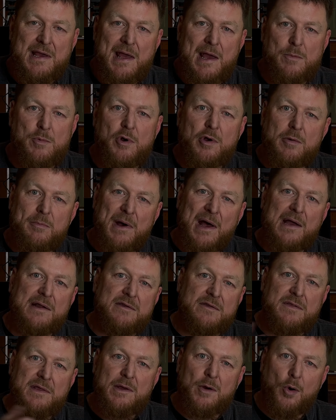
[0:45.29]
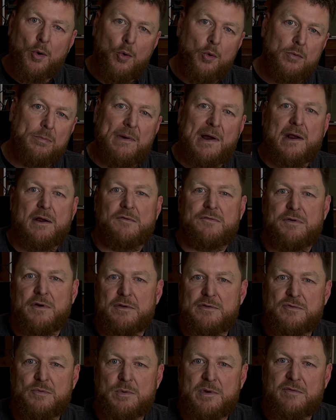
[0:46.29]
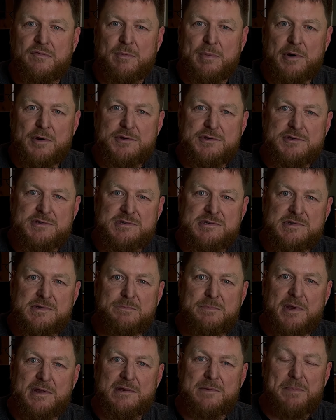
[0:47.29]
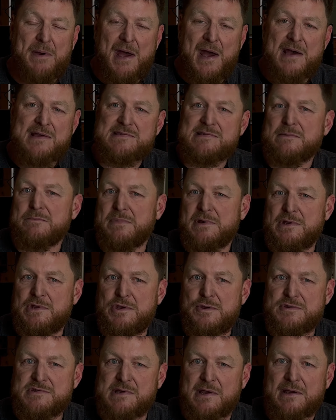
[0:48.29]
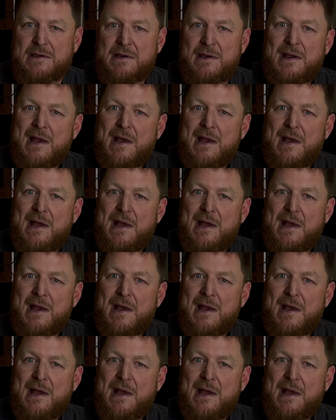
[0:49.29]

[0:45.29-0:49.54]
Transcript: and we'll go back to the old microphones we've purchased in the past and been using,